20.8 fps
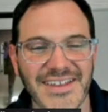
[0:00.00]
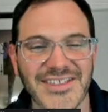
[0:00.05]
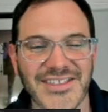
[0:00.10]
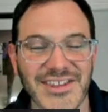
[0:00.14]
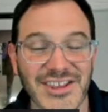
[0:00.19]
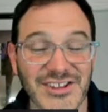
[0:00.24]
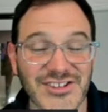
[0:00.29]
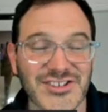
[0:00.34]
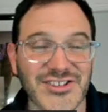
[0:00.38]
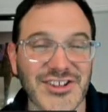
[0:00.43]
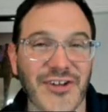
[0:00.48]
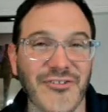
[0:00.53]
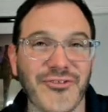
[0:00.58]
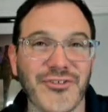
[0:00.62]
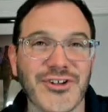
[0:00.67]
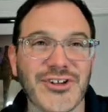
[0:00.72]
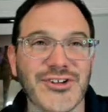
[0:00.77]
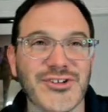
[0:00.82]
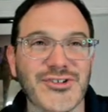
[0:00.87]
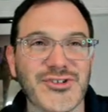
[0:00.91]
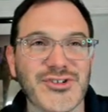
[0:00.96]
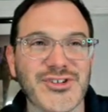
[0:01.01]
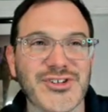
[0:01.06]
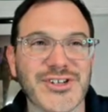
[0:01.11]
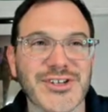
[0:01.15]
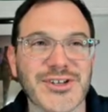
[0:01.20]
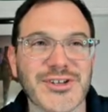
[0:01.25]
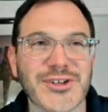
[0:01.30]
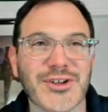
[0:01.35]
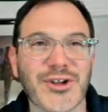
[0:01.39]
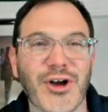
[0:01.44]
It's definitely an
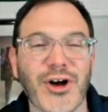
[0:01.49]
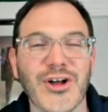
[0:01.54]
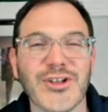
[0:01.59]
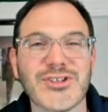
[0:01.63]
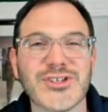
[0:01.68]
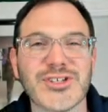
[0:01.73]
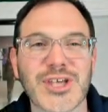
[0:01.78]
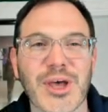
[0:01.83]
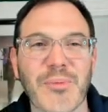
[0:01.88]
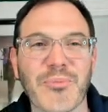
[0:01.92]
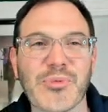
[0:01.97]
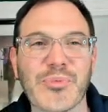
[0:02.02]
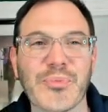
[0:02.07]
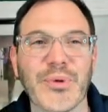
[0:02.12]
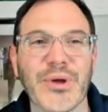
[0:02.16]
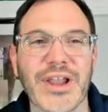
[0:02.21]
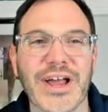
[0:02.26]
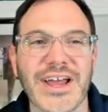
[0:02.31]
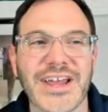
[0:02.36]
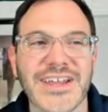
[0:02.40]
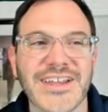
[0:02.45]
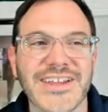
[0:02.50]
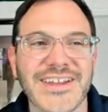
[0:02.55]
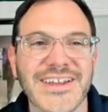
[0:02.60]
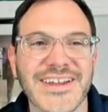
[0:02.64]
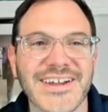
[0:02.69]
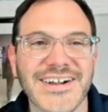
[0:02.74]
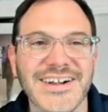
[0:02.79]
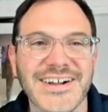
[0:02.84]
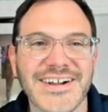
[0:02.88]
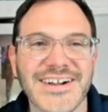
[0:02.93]
interesting concept, but
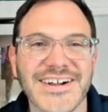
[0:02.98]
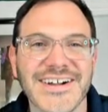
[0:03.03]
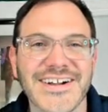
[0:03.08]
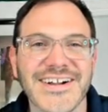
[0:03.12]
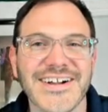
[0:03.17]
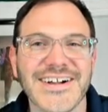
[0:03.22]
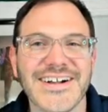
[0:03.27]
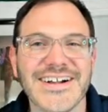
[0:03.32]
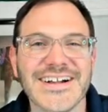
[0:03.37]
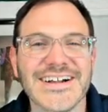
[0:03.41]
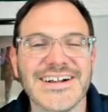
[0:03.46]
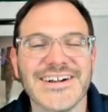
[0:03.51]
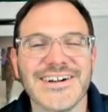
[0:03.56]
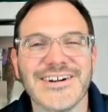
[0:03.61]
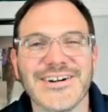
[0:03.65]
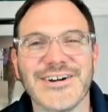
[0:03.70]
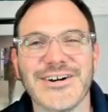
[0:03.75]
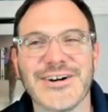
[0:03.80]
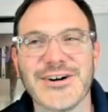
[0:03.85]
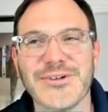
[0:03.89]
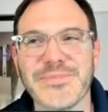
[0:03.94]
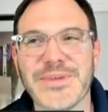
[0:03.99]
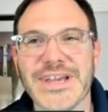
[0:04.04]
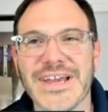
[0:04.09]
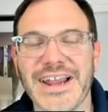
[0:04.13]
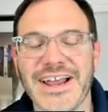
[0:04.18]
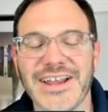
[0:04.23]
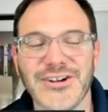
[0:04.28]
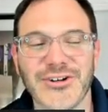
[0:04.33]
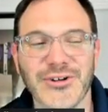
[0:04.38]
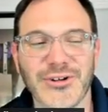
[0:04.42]
oh man,
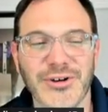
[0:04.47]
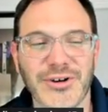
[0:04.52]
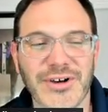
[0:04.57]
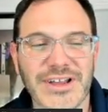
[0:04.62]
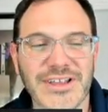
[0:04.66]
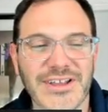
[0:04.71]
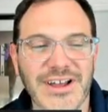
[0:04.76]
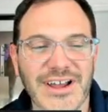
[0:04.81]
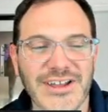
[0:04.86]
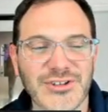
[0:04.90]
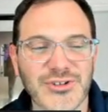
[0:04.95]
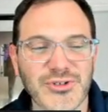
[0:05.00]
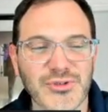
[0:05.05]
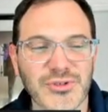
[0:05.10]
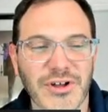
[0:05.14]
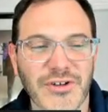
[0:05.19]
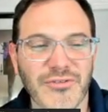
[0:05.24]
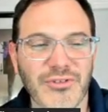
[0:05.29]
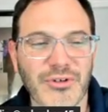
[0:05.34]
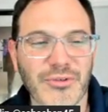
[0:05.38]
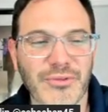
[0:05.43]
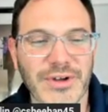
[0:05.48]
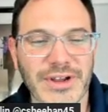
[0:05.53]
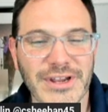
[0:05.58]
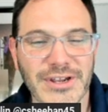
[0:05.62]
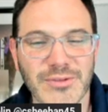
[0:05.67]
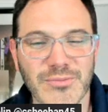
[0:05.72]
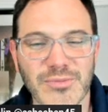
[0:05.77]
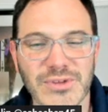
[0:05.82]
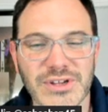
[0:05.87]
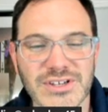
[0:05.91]
I don't know. I do love the
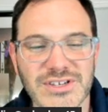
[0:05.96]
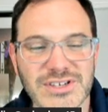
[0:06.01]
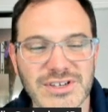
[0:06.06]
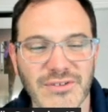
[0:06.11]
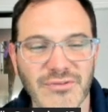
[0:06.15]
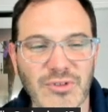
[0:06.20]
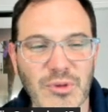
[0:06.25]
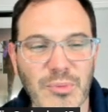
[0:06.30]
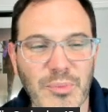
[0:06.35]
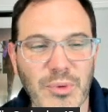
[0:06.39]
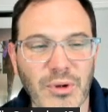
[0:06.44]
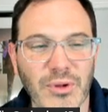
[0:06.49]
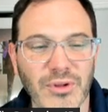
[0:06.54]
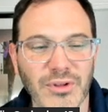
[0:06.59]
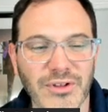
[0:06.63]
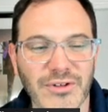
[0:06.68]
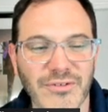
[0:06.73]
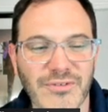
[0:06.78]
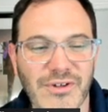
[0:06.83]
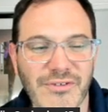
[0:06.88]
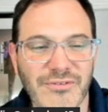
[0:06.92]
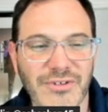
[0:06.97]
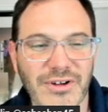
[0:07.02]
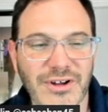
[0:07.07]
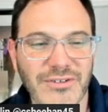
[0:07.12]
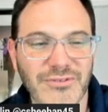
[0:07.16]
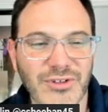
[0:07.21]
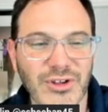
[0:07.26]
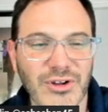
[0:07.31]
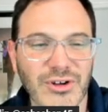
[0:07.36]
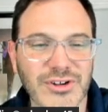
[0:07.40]
randomness of the pull of
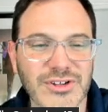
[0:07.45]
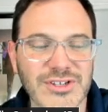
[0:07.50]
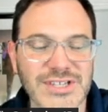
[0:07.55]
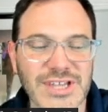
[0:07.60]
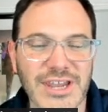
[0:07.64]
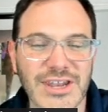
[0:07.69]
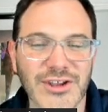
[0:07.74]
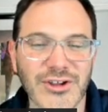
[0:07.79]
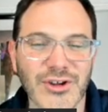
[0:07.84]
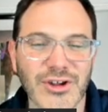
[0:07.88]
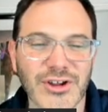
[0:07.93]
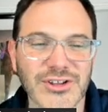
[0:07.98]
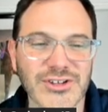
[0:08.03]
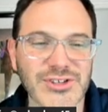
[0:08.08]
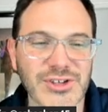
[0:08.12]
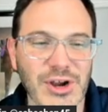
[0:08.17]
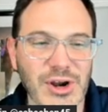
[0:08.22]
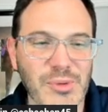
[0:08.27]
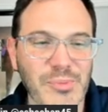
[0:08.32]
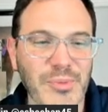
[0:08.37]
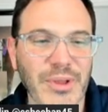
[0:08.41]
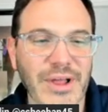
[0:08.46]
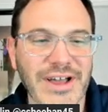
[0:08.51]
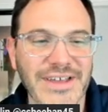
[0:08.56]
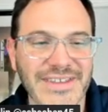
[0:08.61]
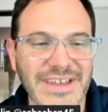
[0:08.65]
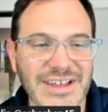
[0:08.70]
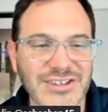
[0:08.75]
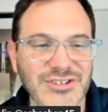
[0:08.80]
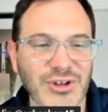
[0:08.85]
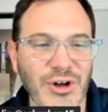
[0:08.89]
because then you're going to start applying
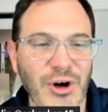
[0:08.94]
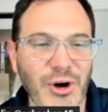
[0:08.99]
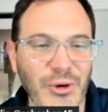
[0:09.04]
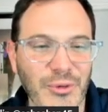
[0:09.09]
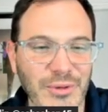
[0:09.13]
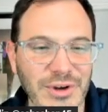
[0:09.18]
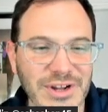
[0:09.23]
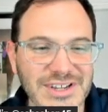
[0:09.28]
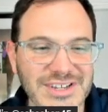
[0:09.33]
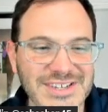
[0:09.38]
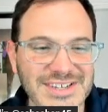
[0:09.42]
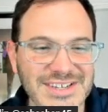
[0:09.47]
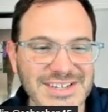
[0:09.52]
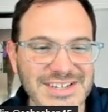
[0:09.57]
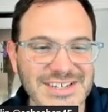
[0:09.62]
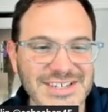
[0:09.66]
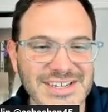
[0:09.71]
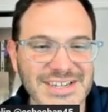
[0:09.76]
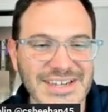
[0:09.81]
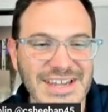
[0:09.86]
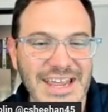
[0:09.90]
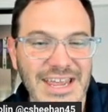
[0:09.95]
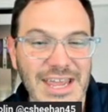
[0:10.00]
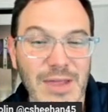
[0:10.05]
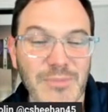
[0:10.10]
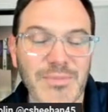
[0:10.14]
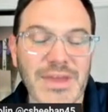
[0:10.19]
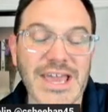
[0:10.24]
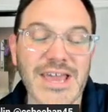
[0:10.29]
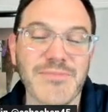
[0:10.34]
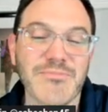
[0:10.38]
that to all races, and
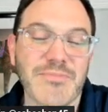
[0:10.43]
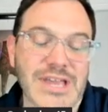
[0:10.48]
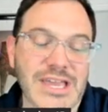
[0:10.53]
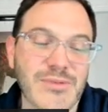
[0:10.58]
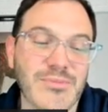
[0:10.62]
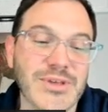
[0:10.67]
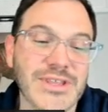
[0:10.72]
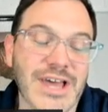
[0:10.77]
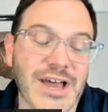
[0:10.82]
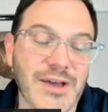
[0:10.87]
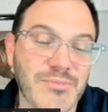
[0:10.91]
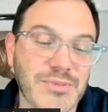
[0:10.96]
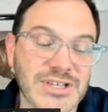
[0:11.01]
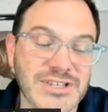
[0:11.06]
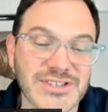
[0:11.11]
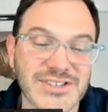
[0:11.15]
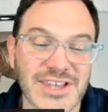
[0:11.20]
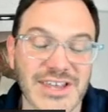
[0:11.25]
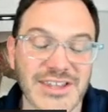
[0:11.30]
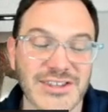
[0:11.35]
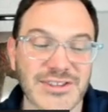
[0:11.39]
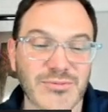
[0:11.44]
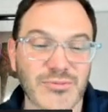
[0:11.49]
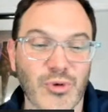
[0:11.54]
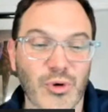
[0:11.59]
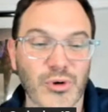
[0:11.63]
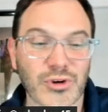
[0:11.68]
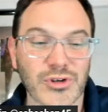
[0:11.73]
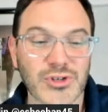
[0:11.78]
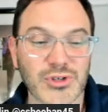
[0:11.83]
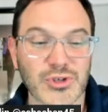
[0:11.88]
hey, maybe that means that
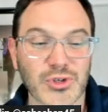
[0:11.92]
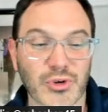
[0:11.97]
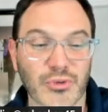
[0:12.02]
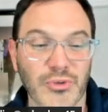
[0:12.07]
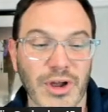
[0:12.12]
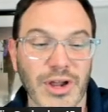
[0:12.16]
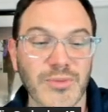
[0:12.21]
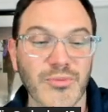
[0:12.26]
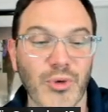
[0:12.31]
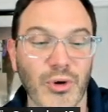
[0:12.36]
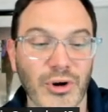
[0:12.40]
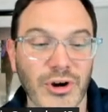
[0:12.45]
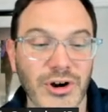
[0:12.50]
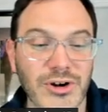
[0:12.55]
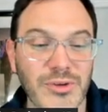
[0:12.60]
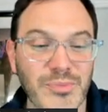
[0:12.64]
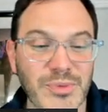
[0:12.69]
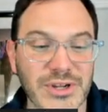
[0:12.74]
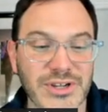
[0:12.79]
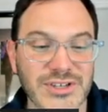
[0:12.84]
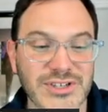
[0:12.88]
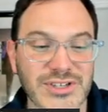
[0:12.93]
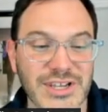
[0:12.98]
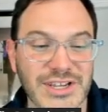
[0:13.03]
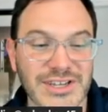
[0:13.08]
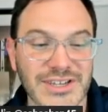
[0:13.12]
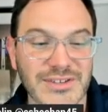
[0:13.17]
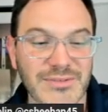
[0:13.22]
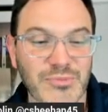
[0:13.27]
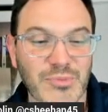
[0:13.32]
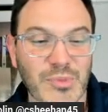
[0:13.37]
horses will run more because
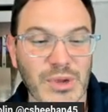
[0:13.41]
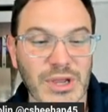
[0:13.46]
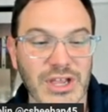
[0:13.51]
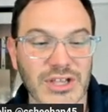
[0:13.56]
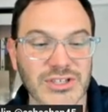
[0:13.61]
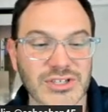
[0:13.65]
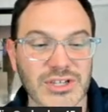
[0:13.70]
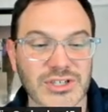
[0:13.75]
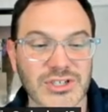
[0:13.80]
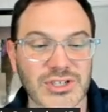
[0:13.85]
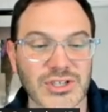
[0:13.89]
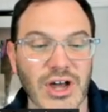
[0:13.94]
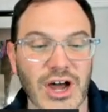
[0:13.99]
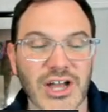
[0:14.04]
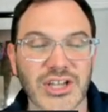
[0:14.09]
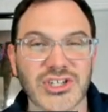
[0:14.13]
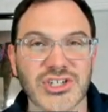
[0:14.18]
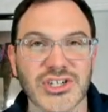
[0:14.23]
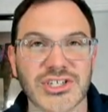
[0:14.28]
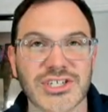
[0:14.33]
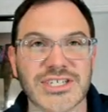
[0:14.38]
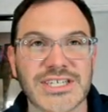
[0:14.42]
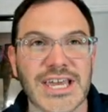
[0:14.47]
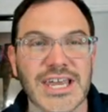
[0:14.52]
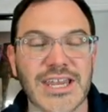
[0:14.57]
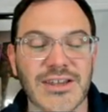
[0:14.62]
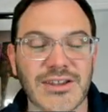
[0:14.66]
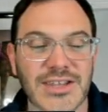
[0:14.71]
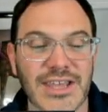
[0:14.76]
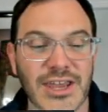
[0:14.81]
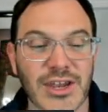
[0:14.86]
it's not just
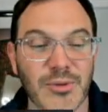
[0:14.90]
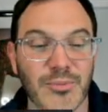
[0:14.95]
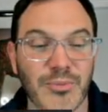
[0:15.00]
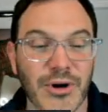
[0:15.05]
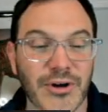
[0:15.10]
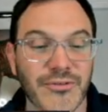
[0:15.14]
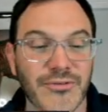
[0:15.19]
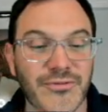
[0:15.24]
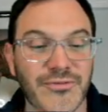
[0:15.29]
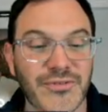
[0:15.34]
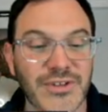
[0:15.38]
get above.